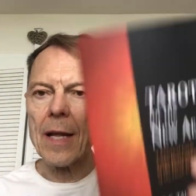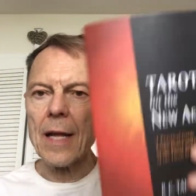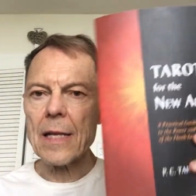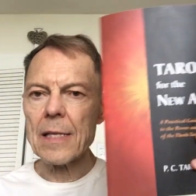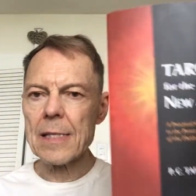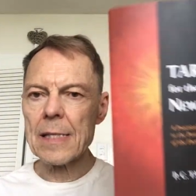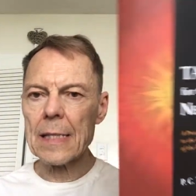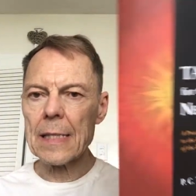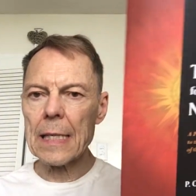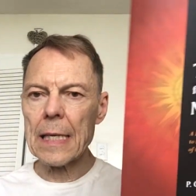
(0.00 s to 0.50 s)

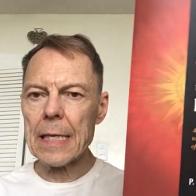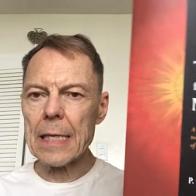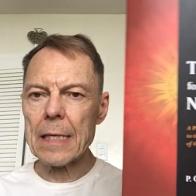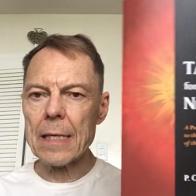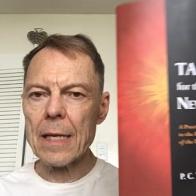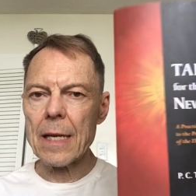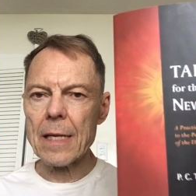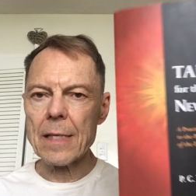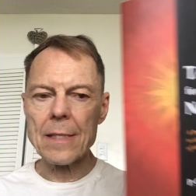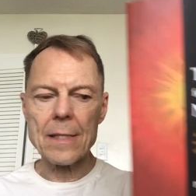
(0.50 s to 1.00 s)
as light
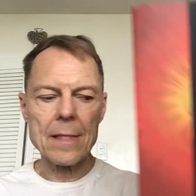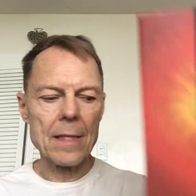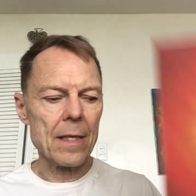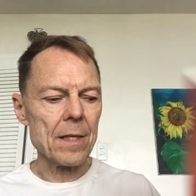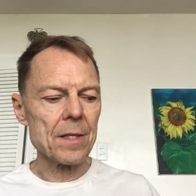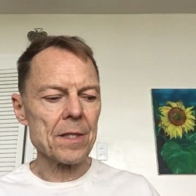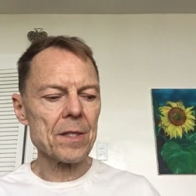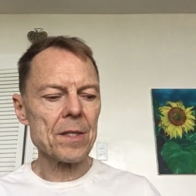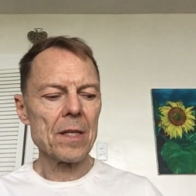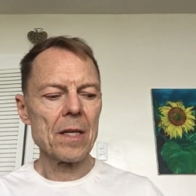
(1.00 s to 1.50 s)
as
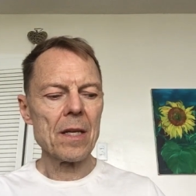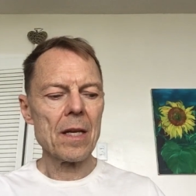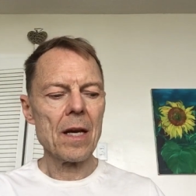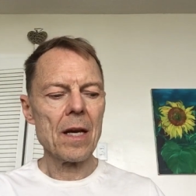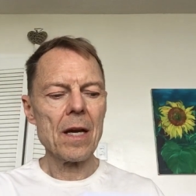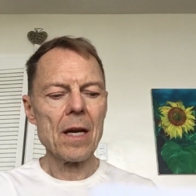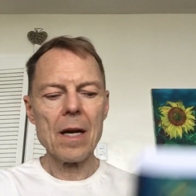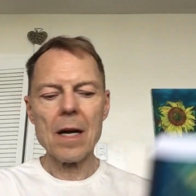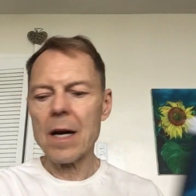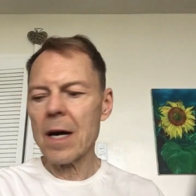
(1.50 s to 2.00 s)
this.
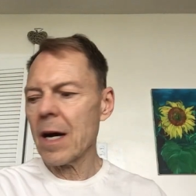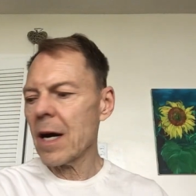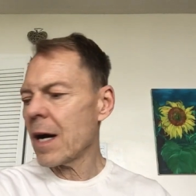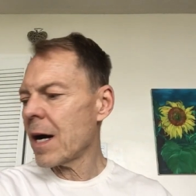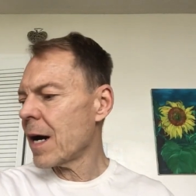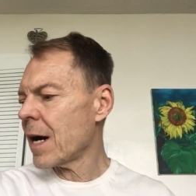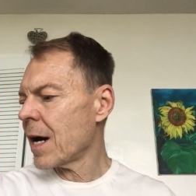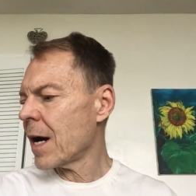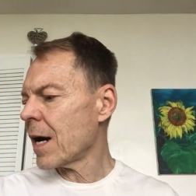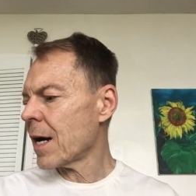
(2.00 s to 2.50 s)

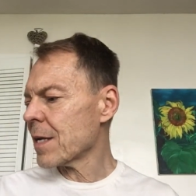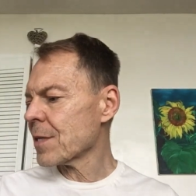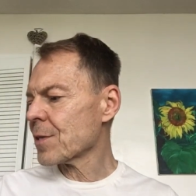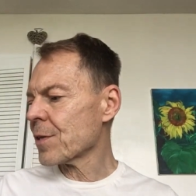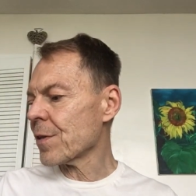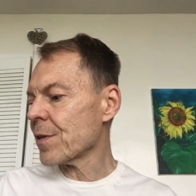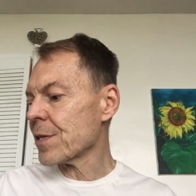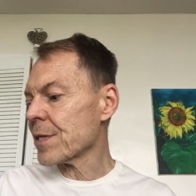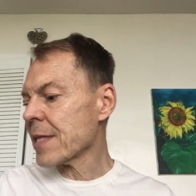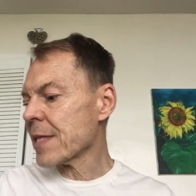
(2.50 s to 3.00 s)
So
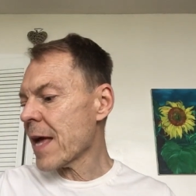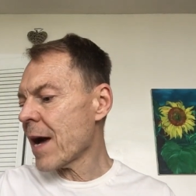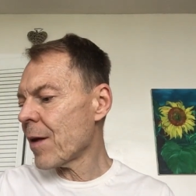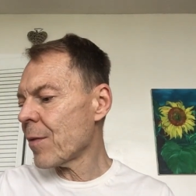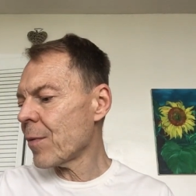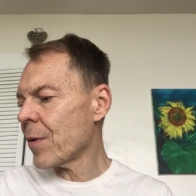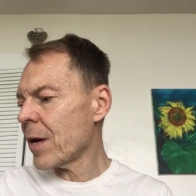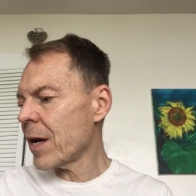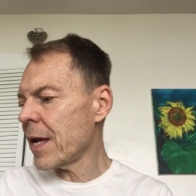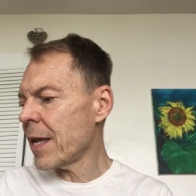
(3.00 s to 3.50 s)
there's that
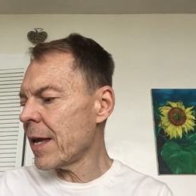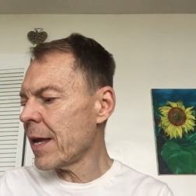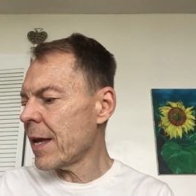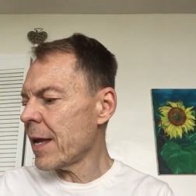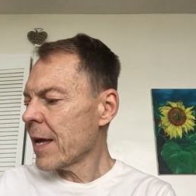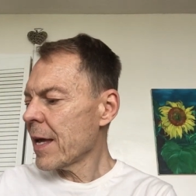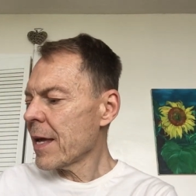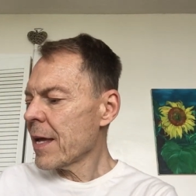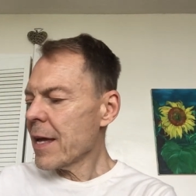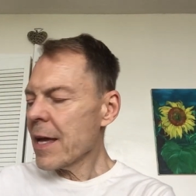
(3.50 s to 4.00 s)
one.
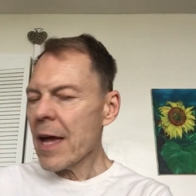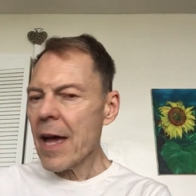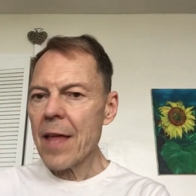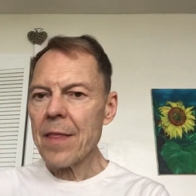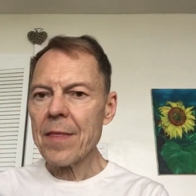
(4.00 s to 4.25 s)
And